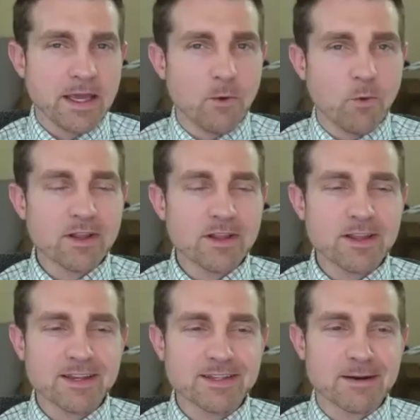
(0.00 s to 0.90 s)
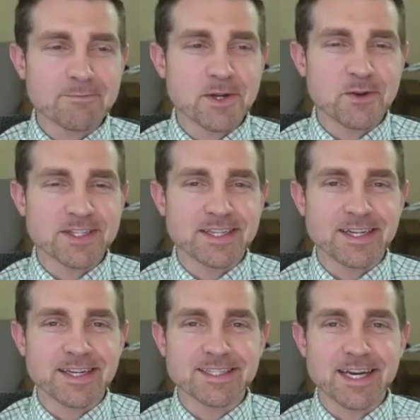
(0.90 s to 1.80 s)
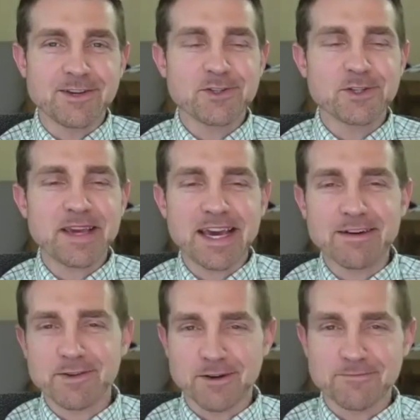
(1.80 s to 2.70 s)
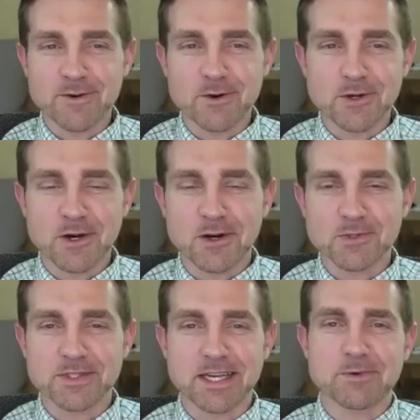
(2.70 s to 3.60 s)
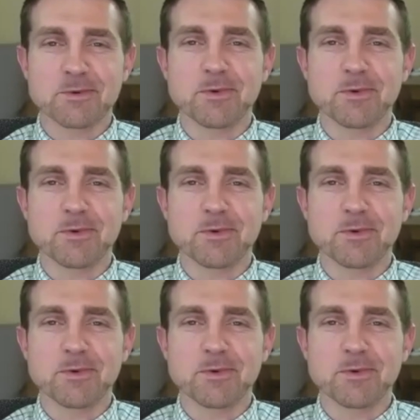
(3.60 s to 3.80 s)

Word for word: Yeah, one of the things I'm noticing is I used to be heavy on phone calls because I w-